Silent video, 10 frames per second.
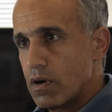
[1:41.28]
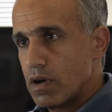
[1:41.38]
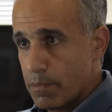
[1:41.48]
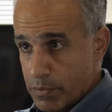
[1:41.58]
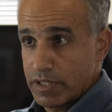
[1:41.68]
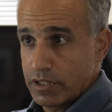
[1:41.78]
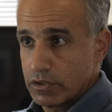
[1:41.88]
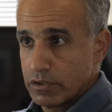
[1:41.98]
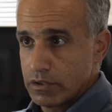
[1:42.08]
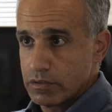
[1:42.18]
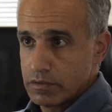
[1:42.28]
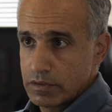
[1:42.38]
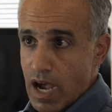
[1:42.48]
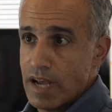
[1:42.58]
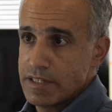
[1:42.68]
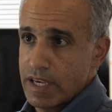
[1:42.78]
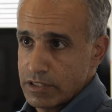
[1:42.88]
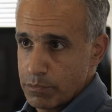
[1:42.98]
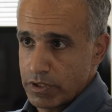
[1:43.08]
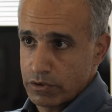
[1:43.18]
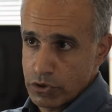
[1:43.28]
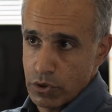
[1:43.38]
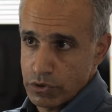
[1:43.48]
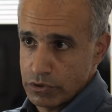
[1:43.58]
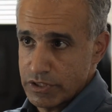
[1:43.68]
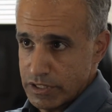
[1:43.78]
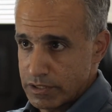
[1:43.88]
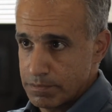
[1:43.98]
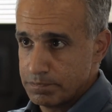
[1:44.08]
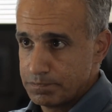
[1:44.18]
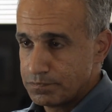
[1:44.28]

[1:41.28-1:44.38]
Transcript: a particular context, a particular social system.